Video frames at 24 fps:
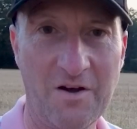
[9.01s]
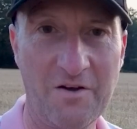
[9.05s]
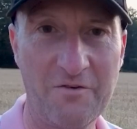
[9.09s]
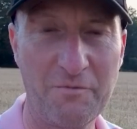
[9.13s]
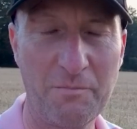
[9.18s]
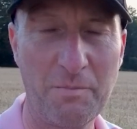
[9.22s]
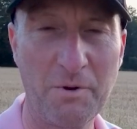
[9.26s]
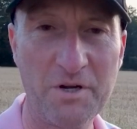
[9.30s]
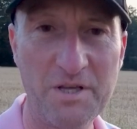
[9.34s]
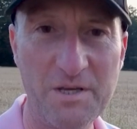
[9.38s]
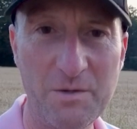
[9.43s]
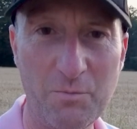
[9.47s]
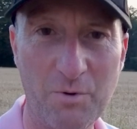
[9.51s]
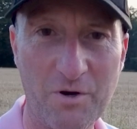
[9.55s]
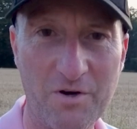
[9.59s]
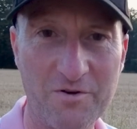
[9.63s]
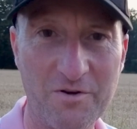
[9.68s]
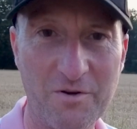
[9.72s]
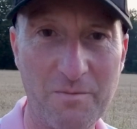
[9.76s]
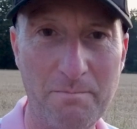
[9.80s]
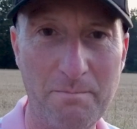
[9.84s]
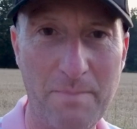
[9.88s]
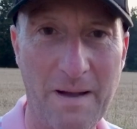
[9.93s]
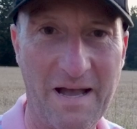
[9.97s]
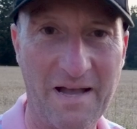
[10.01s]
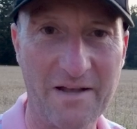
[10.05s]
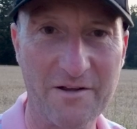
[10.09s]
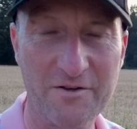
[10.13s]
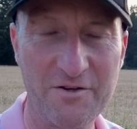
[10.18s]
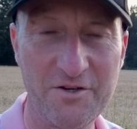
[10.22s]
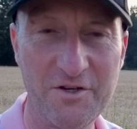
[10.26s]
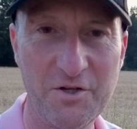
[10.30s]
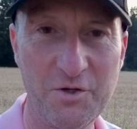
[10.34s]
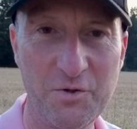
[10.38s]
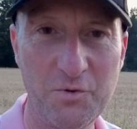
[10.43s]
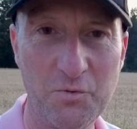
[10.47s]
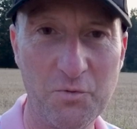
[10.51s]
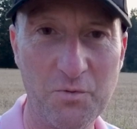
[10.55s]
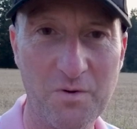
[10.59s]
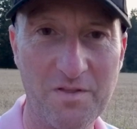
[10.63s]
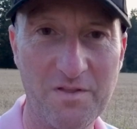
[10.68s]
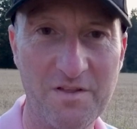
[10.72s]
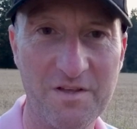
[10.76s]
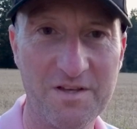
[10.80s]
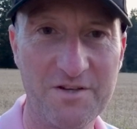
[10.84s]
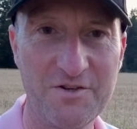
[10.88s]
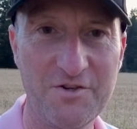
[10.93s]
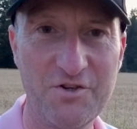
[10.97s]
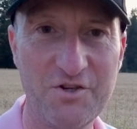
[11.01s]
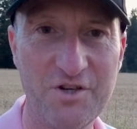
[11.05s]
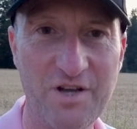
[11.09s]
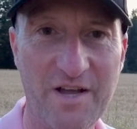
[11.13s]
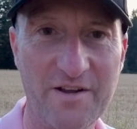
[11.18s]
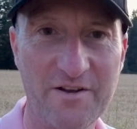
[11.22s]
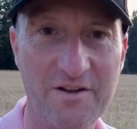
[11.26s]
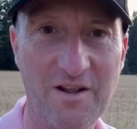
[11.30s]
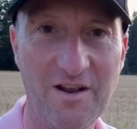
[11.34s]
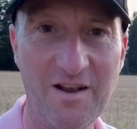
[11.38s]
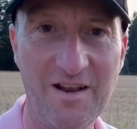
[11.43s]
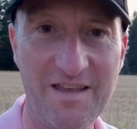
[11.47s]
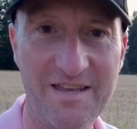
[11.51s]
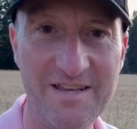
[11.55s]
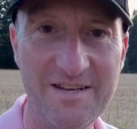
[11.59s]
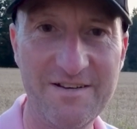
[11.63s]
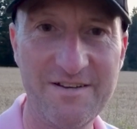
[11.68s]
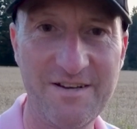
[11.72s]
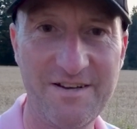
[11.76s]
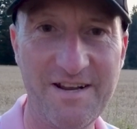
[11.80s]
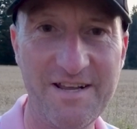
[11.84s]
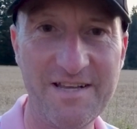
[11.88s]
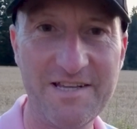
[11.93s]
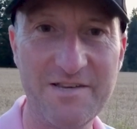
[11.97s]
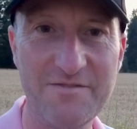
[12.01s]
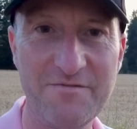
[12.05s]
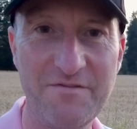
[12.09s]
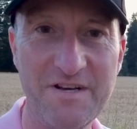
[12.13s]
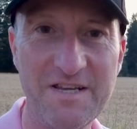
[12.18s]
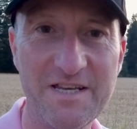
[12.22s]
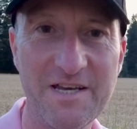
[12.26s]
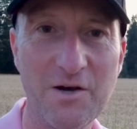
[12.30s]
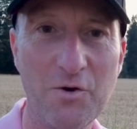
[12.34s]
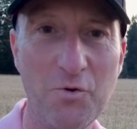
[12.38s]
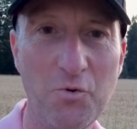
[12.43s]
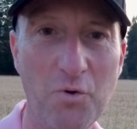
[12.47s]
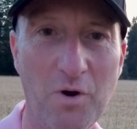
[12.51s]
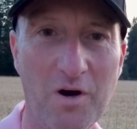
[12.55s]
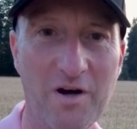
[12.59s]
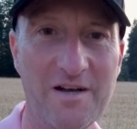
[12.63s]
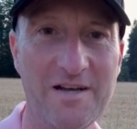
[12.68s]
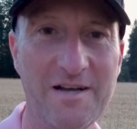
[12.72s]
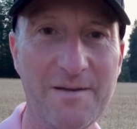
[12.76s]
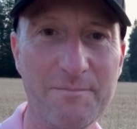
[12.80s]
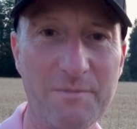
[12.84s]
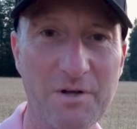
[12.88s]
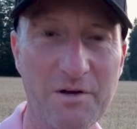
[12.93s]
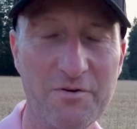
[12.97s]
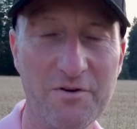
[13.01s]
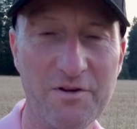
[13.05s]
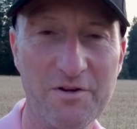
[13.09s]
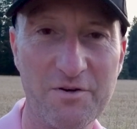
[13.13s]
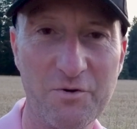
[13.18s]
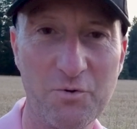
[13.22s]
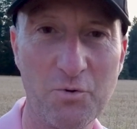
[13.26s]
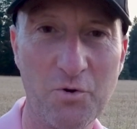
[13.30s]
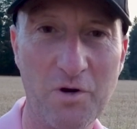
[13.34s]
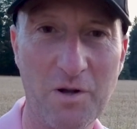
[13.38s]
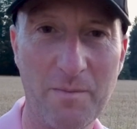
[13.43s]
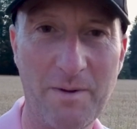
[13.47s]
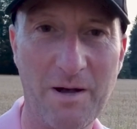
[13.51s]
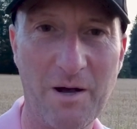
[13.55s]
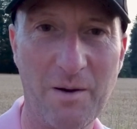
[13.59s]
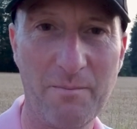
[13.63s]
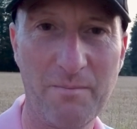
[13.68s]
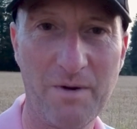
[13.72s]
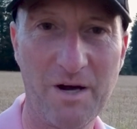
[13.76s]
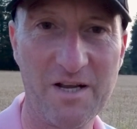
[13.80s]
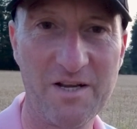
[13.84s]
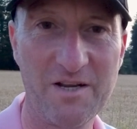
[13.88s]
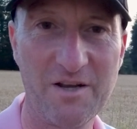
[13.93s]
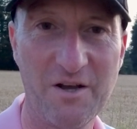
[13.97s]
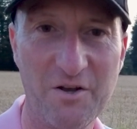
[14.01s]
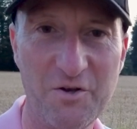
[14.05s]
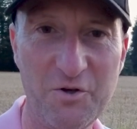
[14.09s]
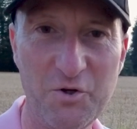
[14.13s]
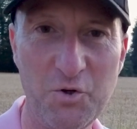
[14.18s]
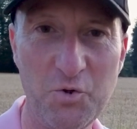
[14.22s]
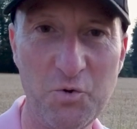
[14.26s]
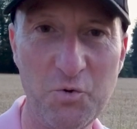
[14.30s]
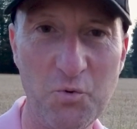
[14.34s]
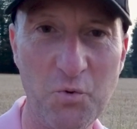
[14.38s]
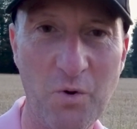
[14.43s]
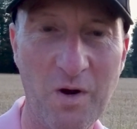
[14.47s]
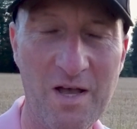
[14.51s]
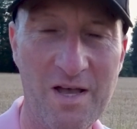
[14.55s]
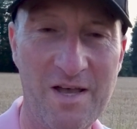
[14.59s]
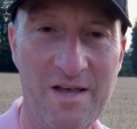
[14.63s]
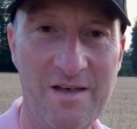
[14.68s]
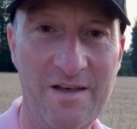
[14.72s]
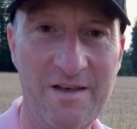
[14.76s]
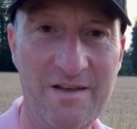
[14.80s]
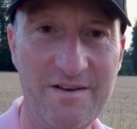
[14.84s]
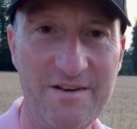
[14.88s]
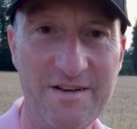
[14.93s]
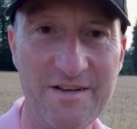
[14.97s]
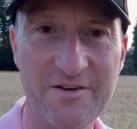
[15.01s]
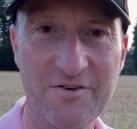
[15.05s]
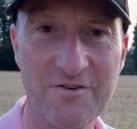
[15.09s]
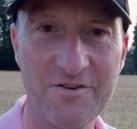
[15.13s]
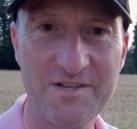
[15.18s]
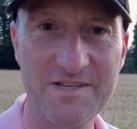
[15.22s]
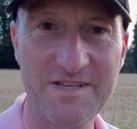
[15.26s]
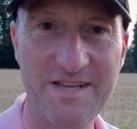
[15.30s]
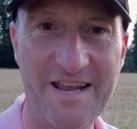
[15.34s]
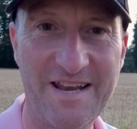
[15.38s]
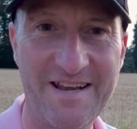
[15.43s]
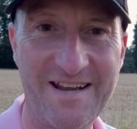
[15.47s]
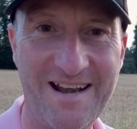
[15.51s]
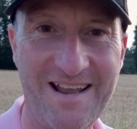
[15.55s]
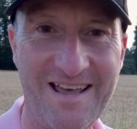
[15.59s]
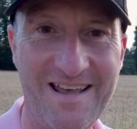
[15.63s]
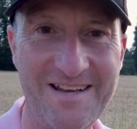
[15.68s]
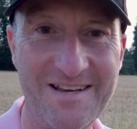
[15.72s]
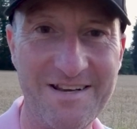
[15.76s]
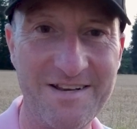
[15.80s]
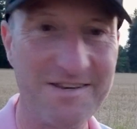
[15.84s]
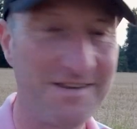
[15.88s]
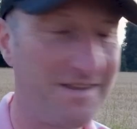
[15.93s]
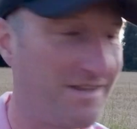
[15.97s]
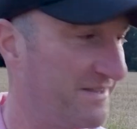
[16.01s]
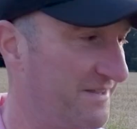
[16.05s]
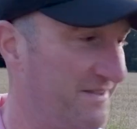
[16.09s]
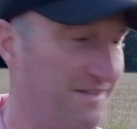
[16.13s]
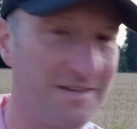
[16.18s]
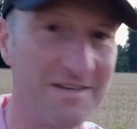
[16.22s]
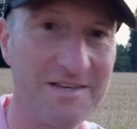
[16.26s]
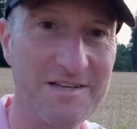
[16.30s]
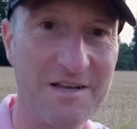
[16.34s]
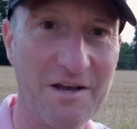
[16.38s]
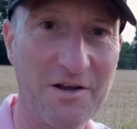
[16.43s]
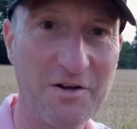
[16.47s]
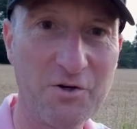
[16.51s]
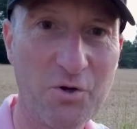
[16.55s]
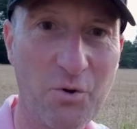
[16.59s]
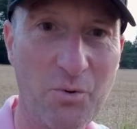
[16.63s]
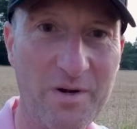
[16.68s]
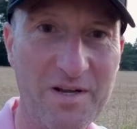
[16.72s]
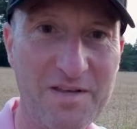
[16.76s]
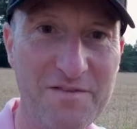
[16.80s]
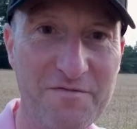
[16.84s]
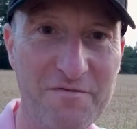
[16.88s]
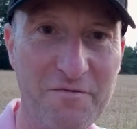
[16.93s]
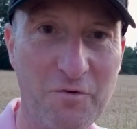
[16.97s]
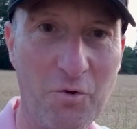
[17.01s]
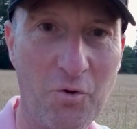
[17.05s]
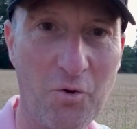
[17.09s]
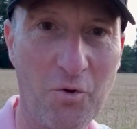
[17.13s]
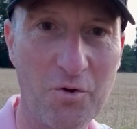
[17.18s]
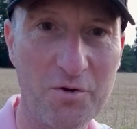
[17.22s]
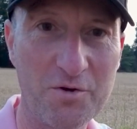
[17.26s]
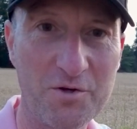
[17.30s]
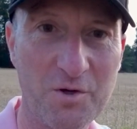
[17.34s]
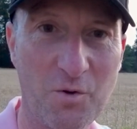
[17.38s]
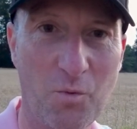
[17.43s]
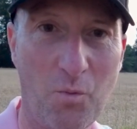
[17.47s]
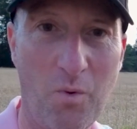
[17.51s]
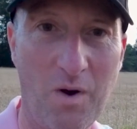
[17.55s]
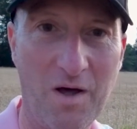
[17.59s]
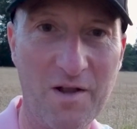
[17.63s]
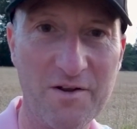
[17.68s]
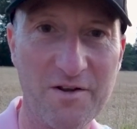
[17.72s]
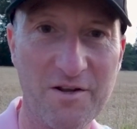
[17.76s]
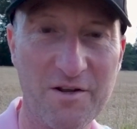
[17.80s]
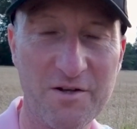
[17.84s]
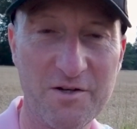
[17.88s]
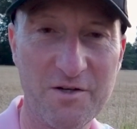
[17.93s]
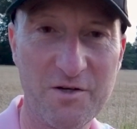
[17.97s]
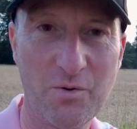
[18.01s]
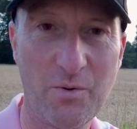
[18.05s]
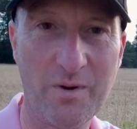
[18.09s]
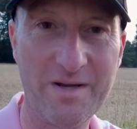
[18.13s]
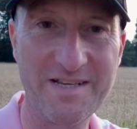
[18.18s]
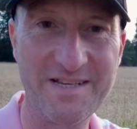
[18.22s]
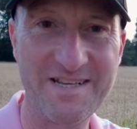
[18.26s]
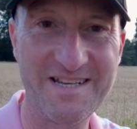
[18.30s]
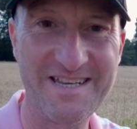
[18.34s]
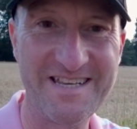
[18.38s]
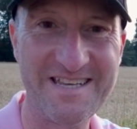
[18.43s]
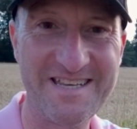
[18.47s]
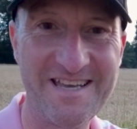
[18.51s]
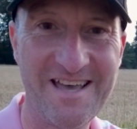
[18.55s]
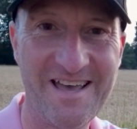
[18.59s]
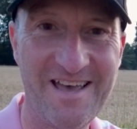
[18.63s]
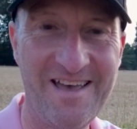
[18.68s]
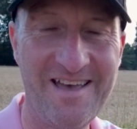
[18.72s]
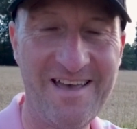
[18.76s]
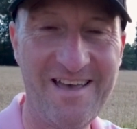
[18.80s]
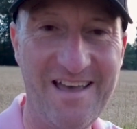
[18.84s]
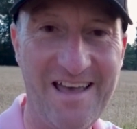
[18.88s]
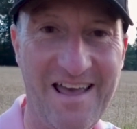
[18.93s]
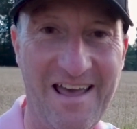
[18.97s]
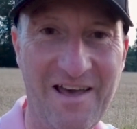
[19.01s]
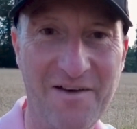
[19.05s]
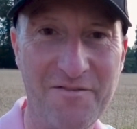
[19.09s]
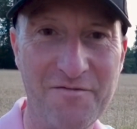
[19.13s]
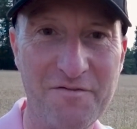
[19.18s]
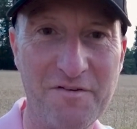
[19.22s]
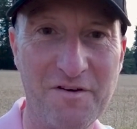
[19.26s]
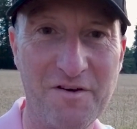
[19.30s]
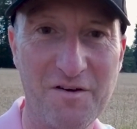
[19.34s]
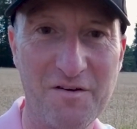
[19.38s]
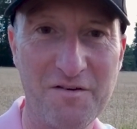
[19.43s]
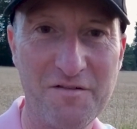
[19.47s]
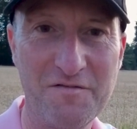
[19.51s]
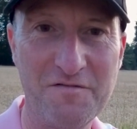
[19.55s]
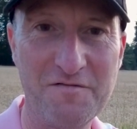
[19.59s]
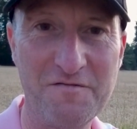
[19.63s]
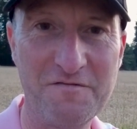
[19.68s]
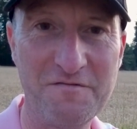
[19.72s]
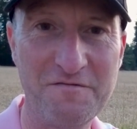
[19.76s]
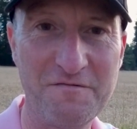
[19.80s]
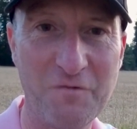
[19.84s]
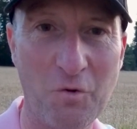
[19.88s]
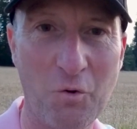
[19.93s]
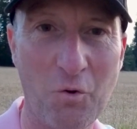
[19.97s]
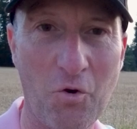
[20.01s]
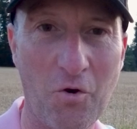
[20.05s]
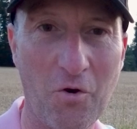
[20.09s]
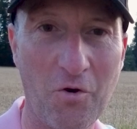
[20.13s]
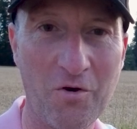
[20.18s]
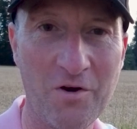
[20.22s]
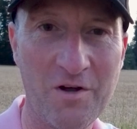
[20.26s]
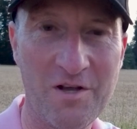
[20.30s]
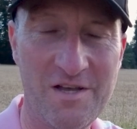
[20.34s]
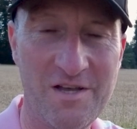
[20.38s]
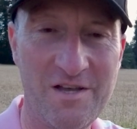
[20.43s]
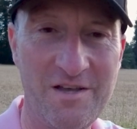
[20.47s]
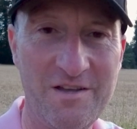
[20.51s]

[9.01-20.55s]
everybody, welcome back to the channel. In today's video, I am going to talk about my new Nikon Z lens, the 24-120 f4.